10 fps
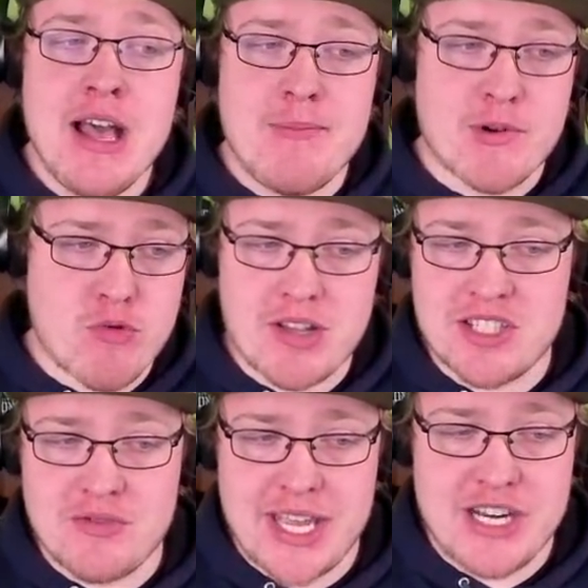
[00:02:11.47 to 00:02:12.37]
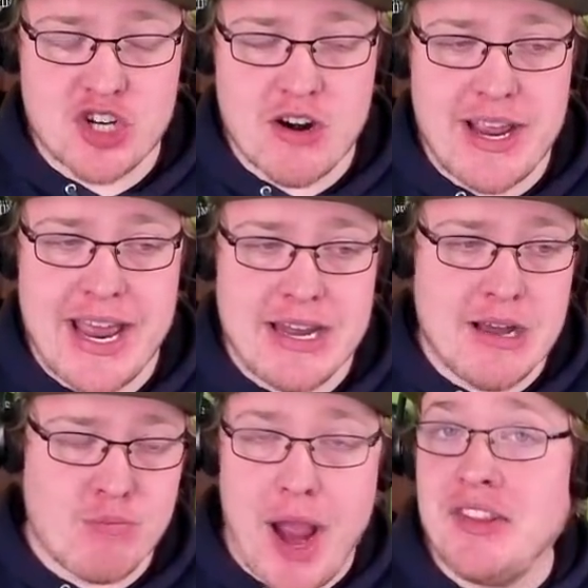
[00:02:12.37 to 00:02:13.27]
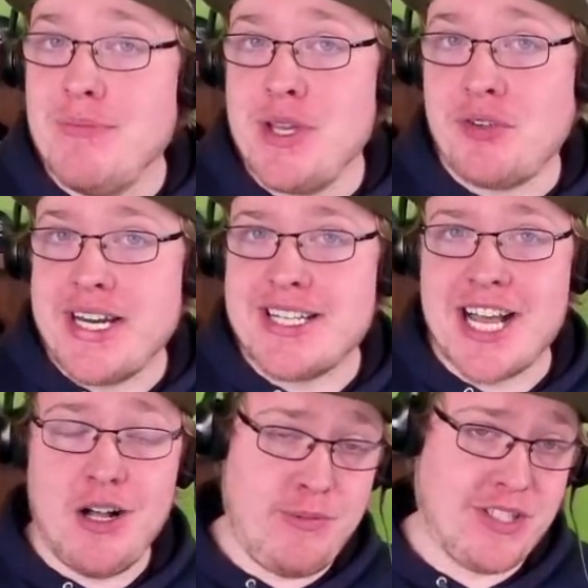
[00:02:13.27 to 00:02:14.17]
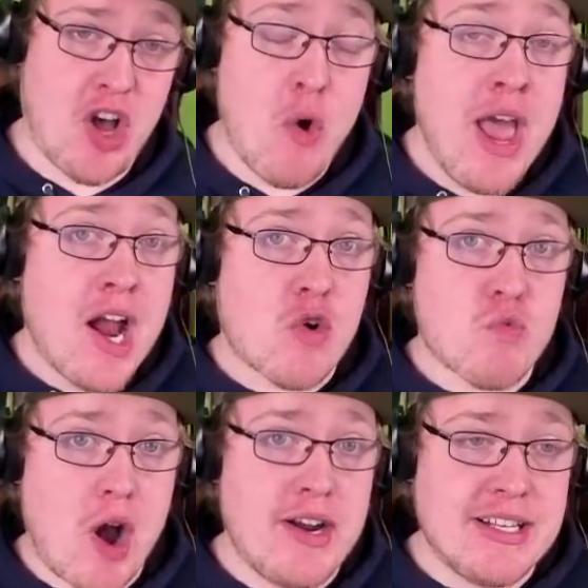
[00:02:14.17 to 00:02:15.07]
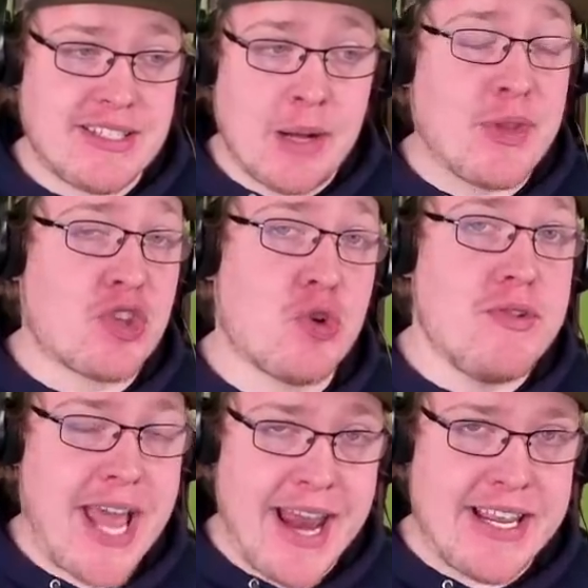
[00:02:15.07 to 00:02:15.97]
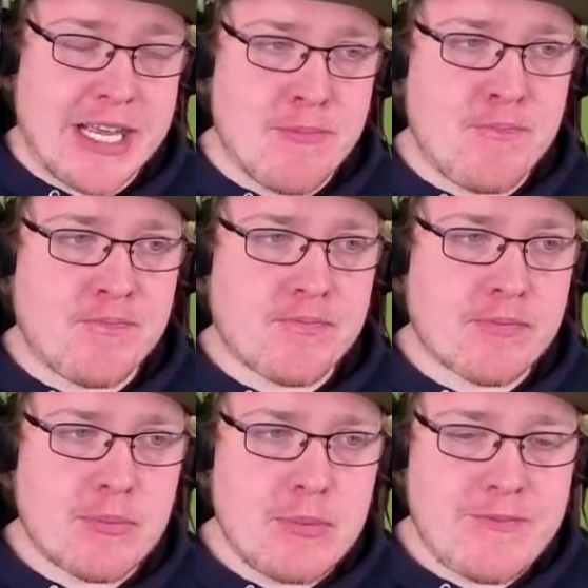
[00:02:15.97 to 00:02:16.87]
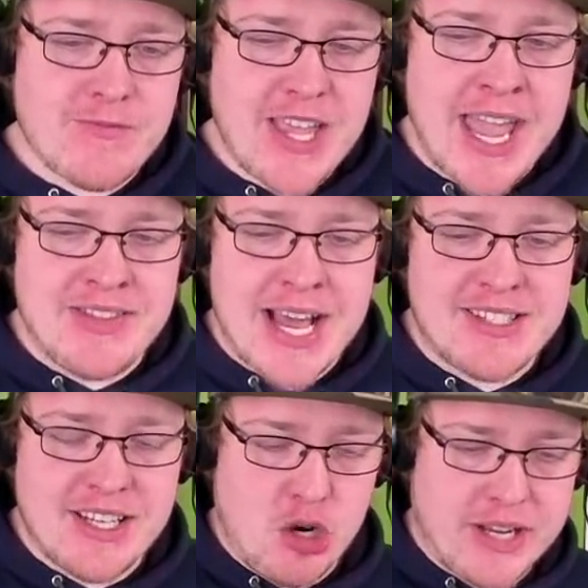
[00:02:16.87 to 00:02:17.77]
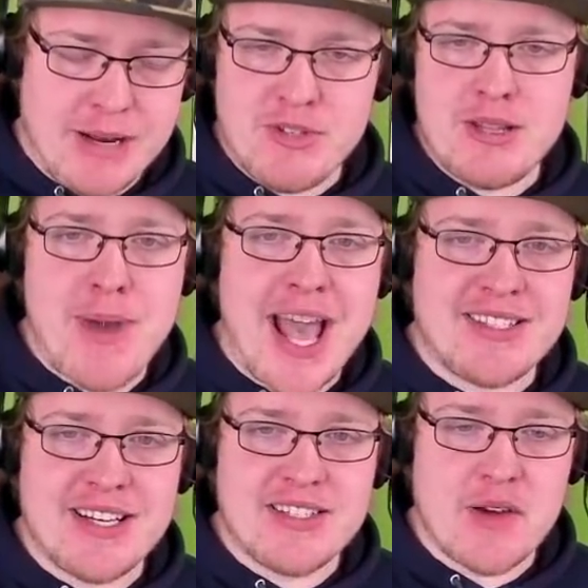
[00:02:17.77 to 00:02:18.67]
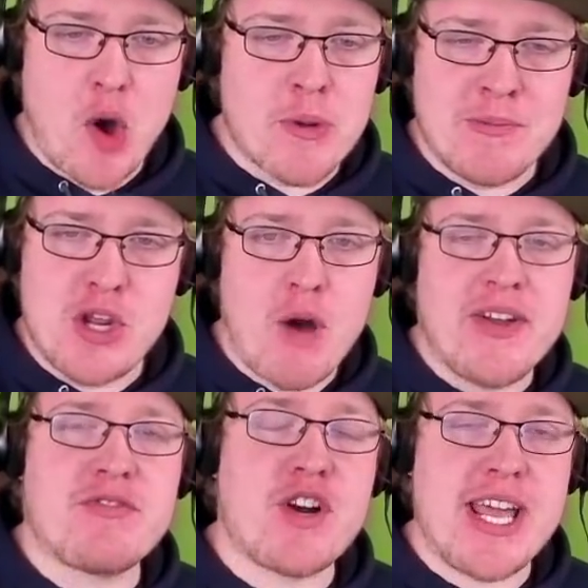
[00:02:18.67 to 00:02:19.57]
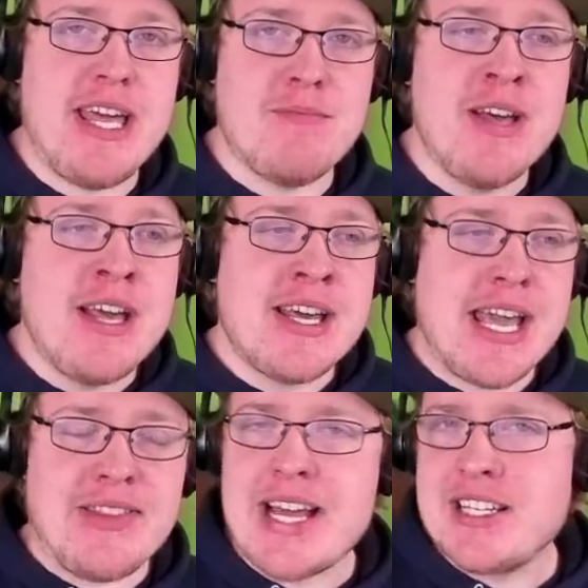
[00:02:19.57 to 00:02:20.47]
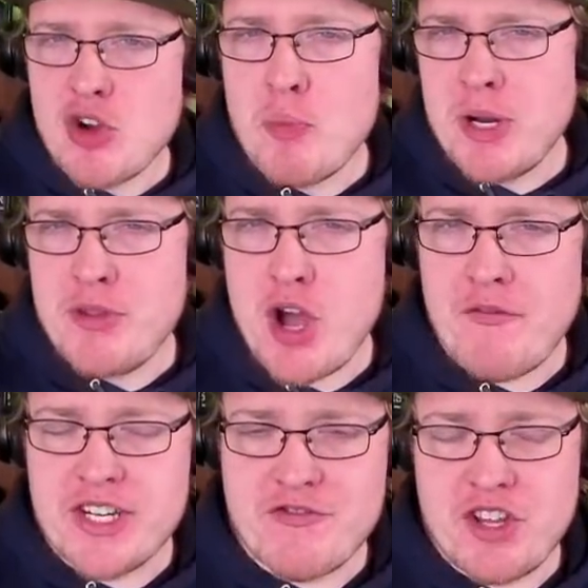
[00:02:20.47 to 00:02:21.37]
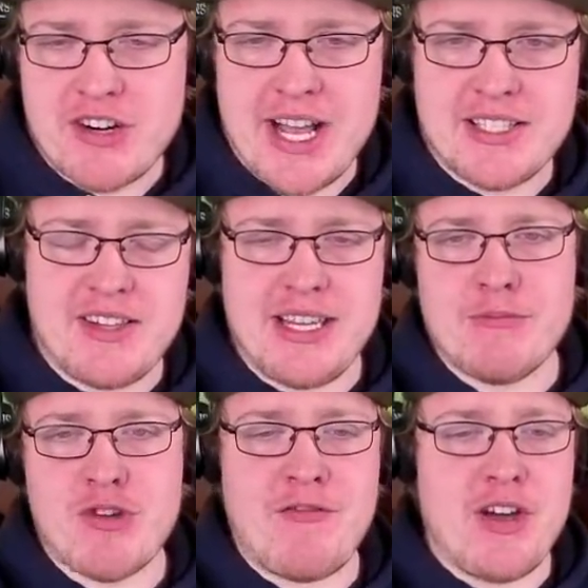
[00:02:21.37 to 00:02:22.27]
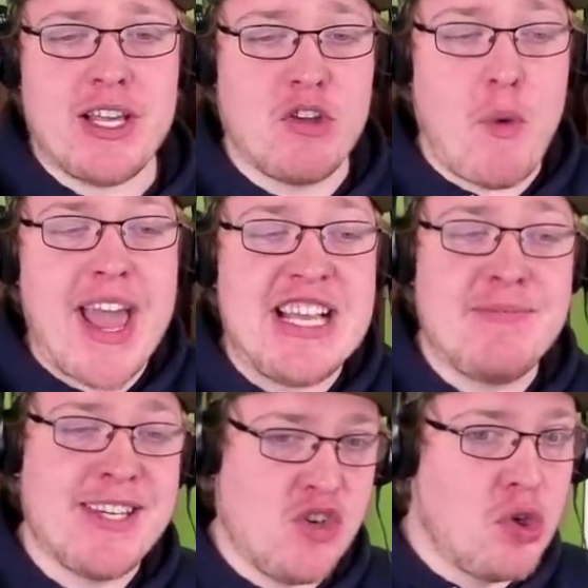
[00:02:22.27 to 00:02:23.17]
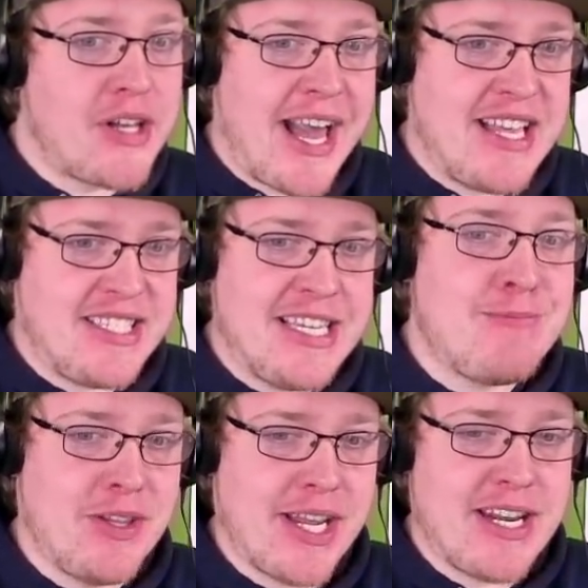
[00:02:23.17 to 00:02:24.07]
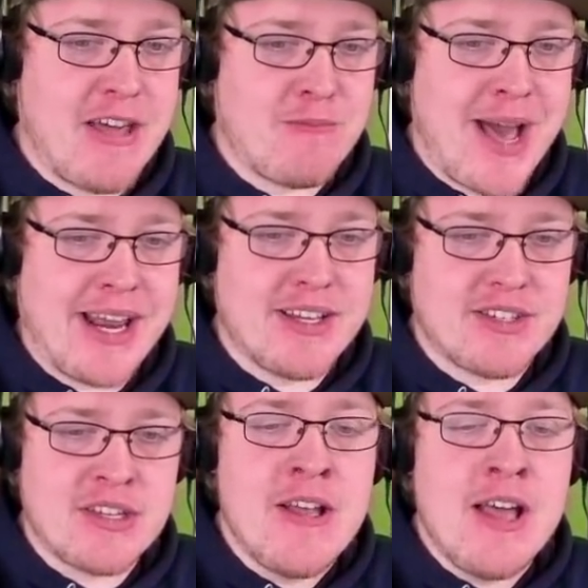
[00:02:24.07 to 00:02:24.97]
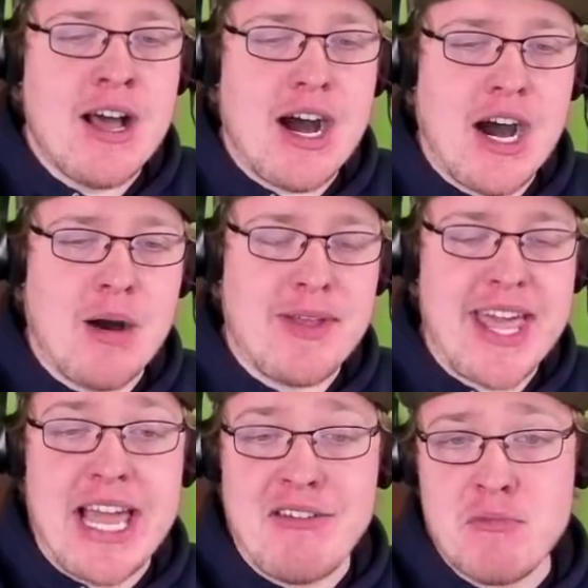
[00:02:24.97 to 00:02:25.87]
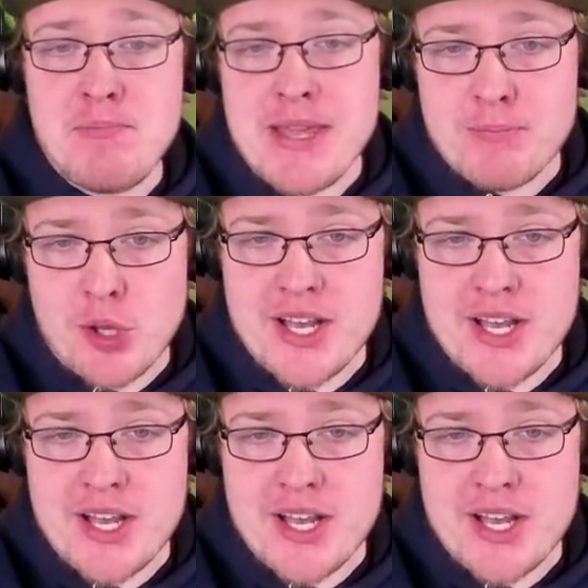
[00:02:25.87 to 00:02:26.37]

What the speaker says: but Russell's injured, and Bradley Beal needs help, so run something through Denny. And that's, get him to the basket and stuff, open up the offense for him, and that's going to open up the offense for other guys on the team. So I feel like the way he's been utilized has been like an F-. And they gave him a B+.